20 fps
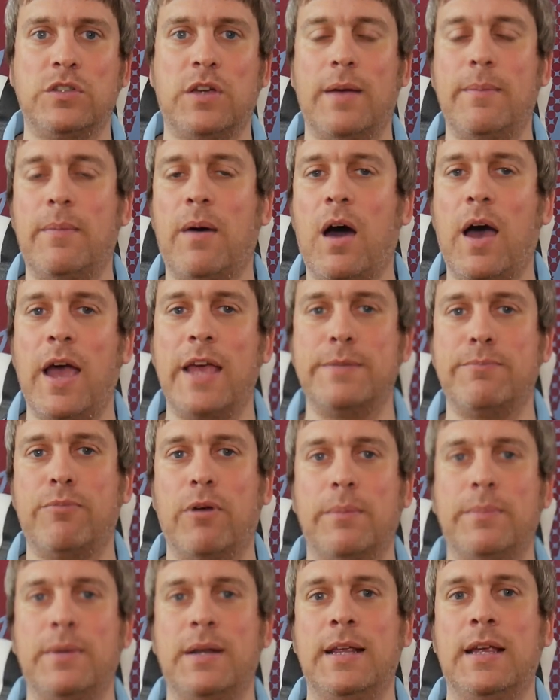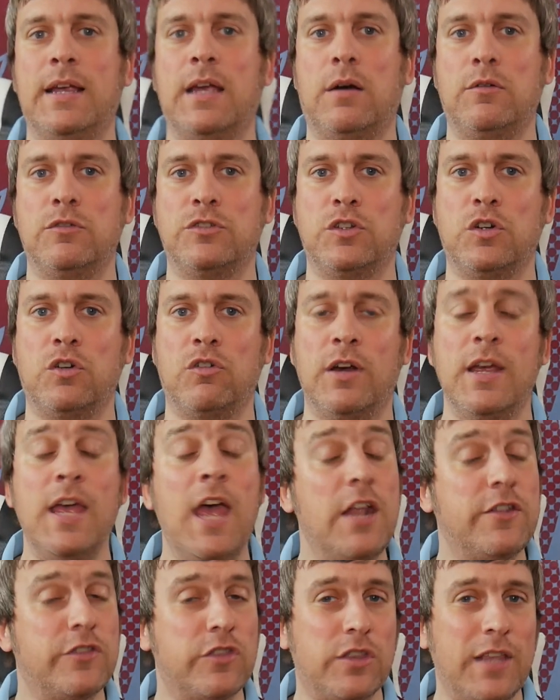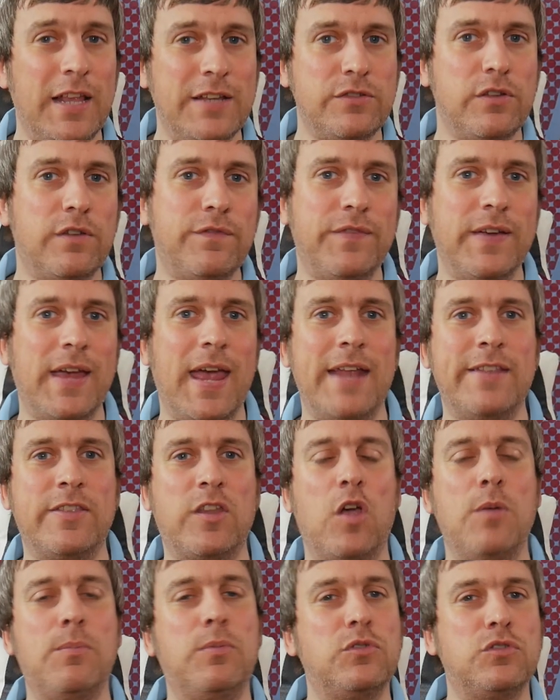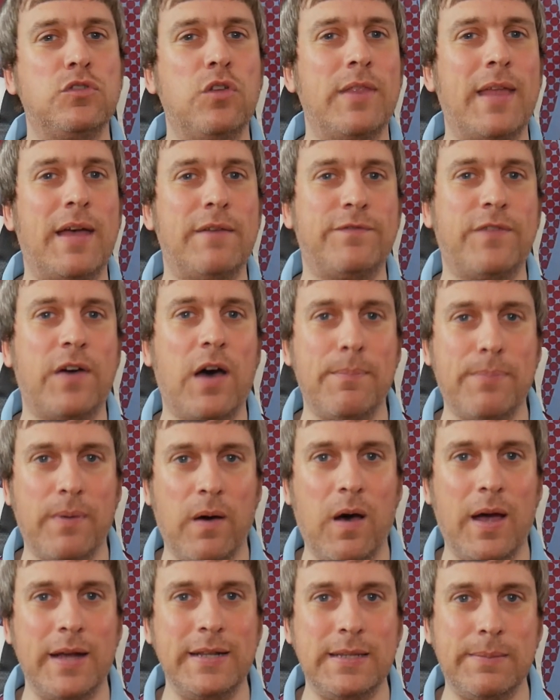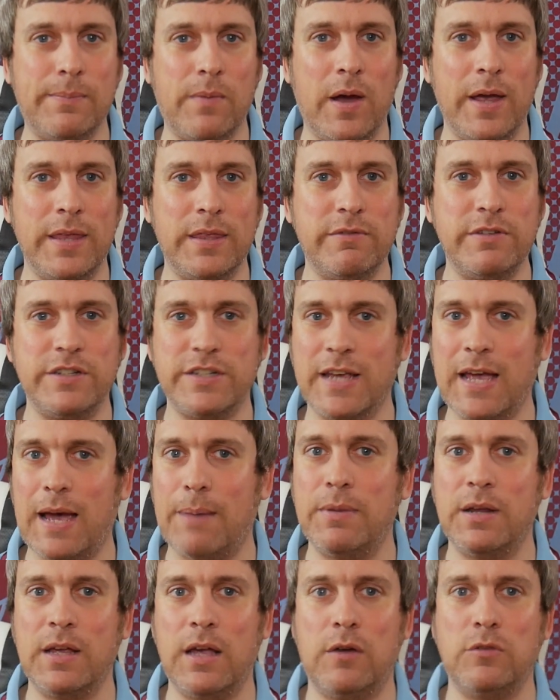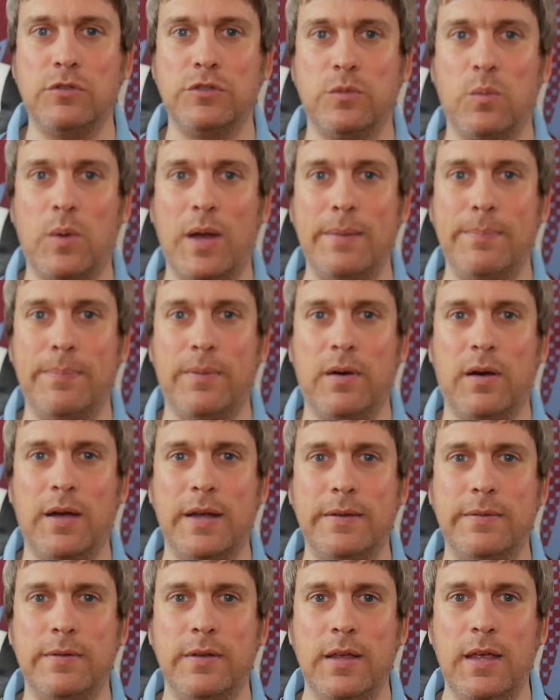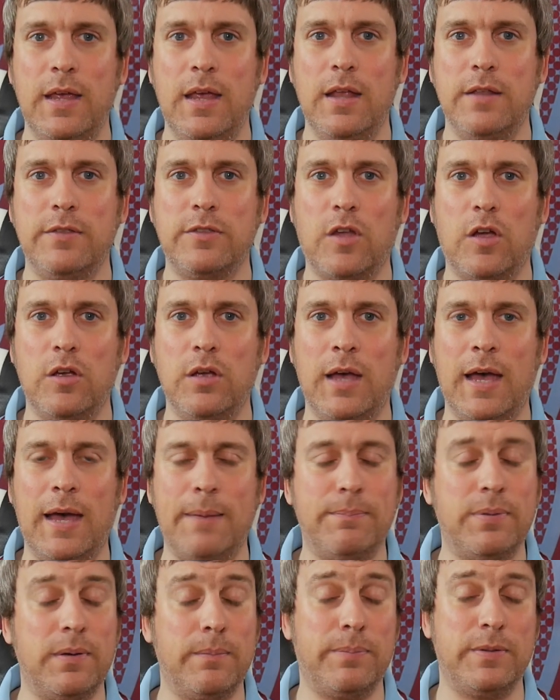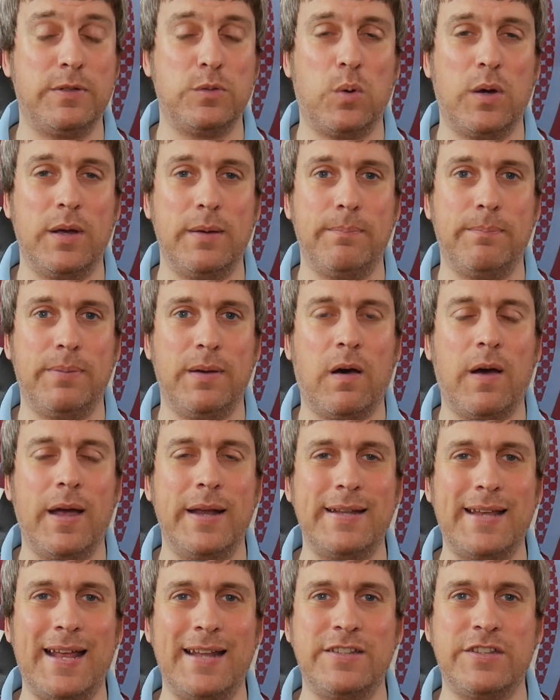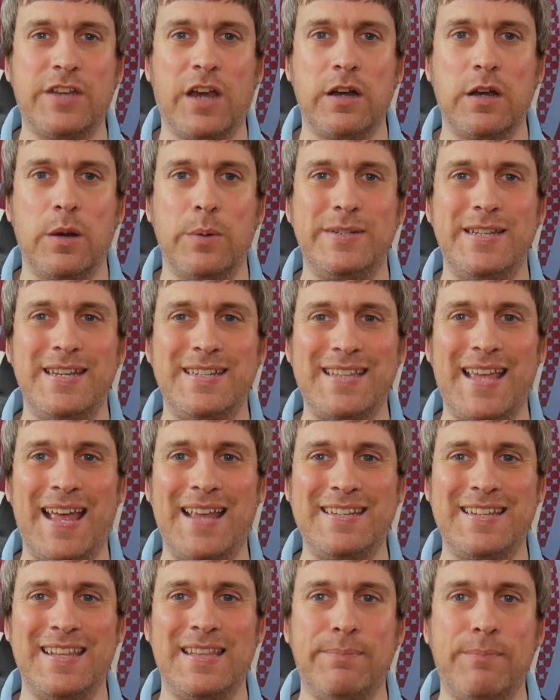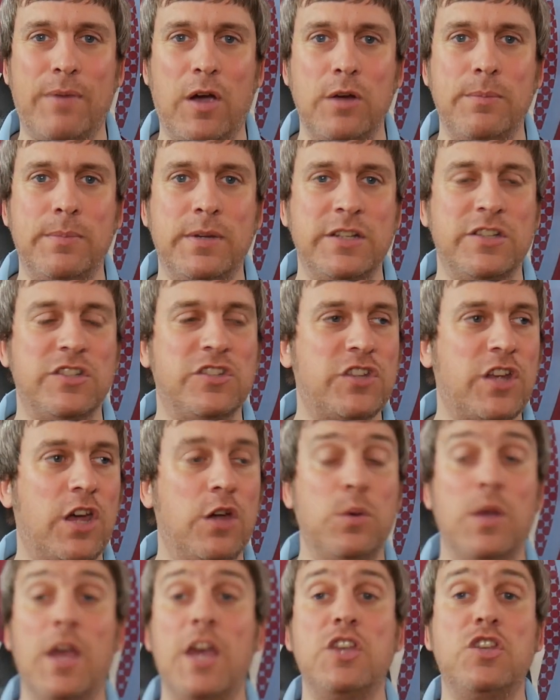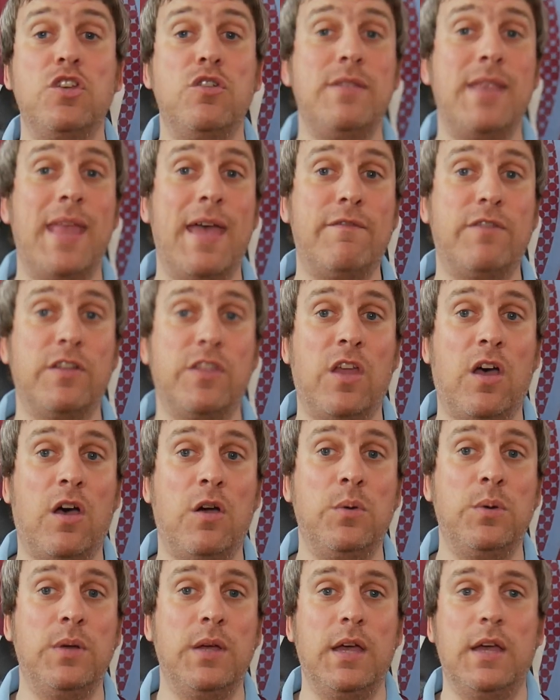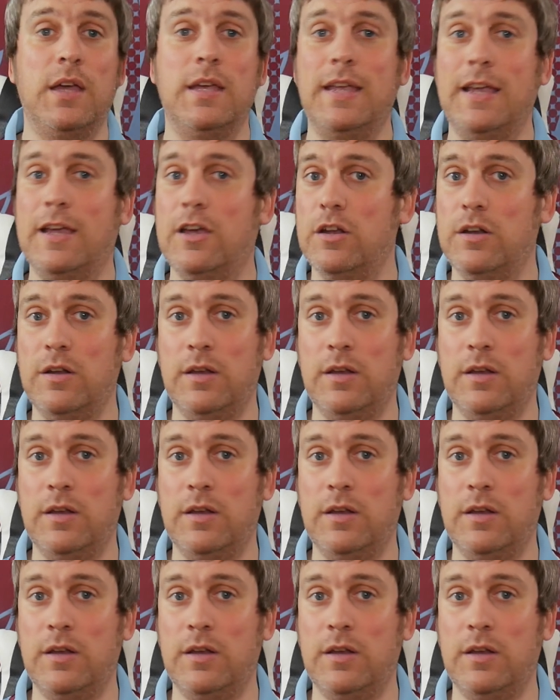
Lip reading: highest Premier League goal scorer. Let's not forget, Noble's not that far behind him either. He's a couple of goals away behind Antonio as it stands at the moment. So you never know. If